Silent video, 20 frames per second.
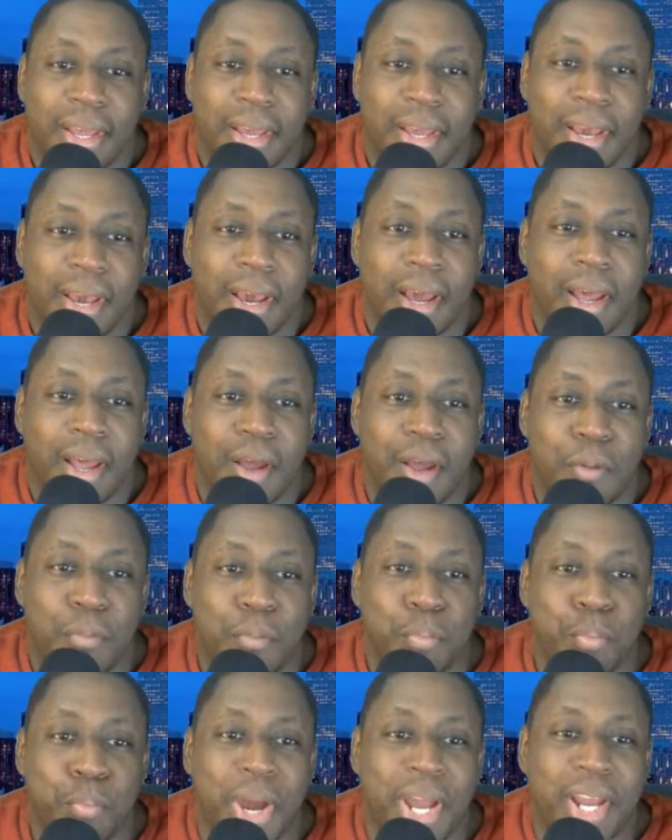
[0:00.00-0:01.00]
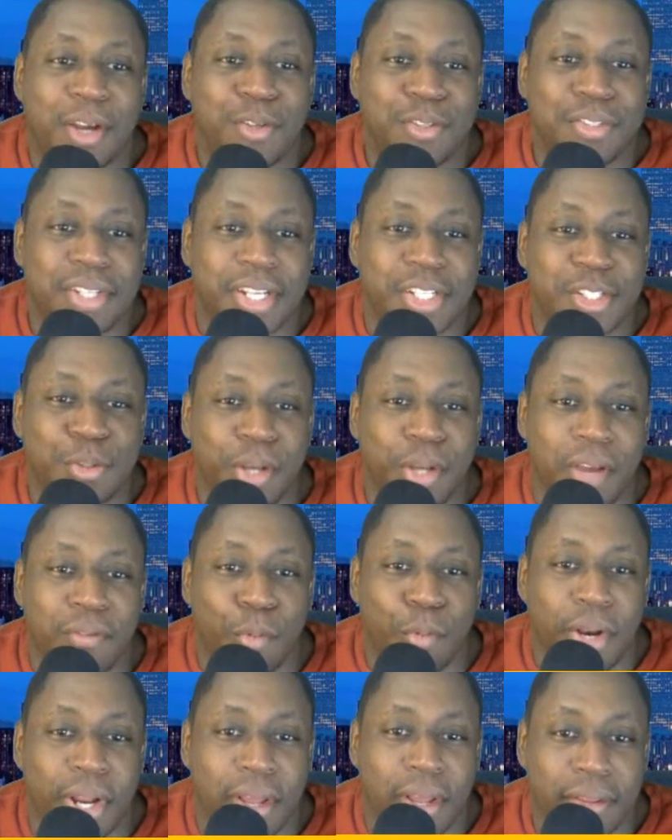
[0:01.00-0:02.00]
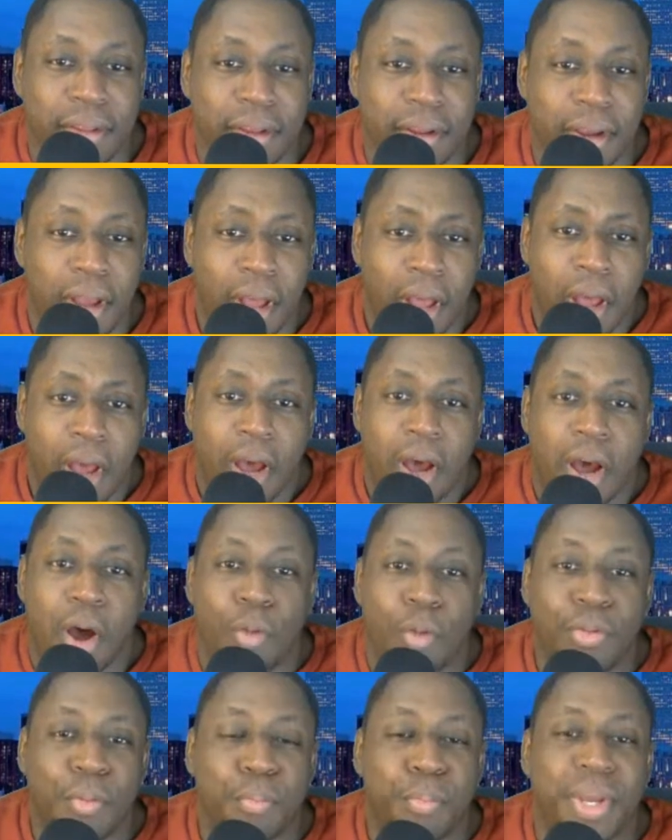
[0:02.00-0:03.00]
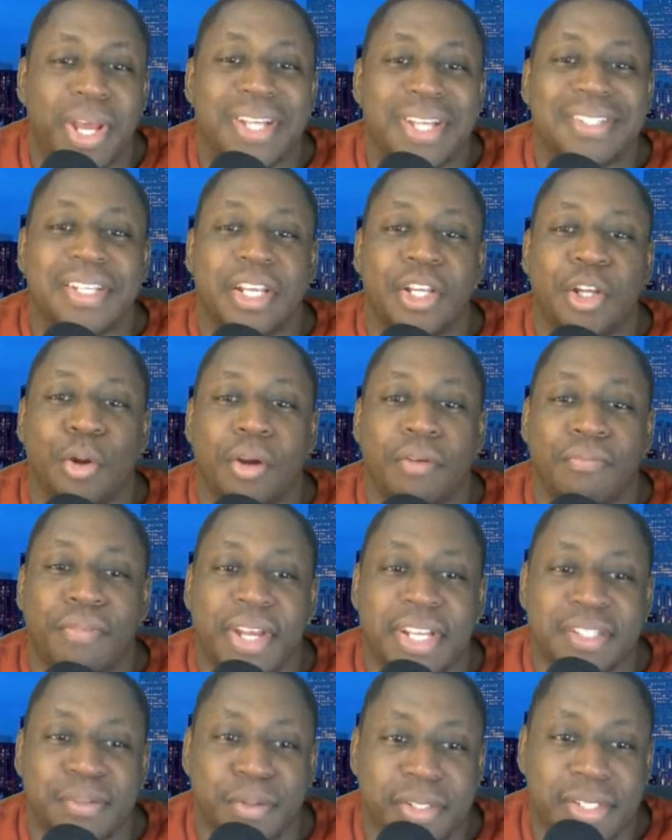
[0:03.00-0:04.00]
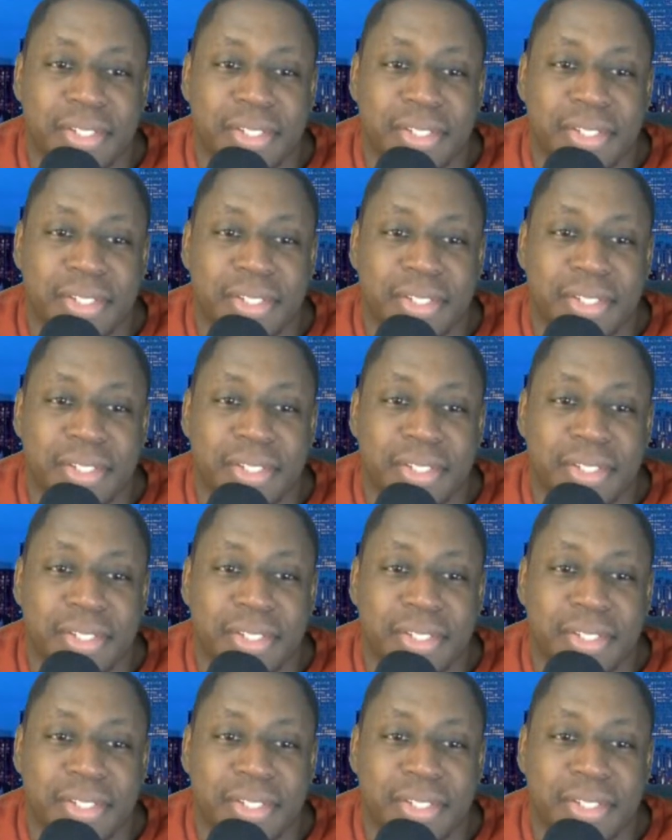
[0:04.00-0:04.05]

Um, Michael said to everyone out there, all the best in your investments.